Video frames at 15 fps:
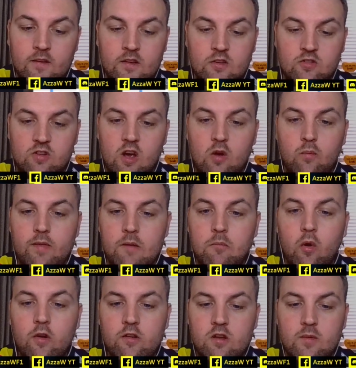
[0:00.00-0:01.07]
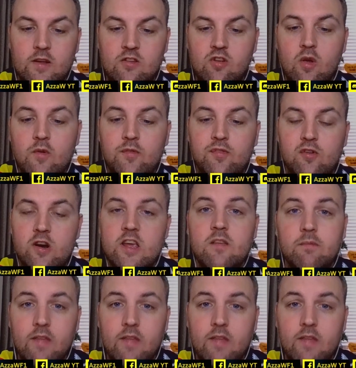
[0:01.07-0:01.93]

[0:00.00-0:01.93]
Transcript: So they might do a 2-3.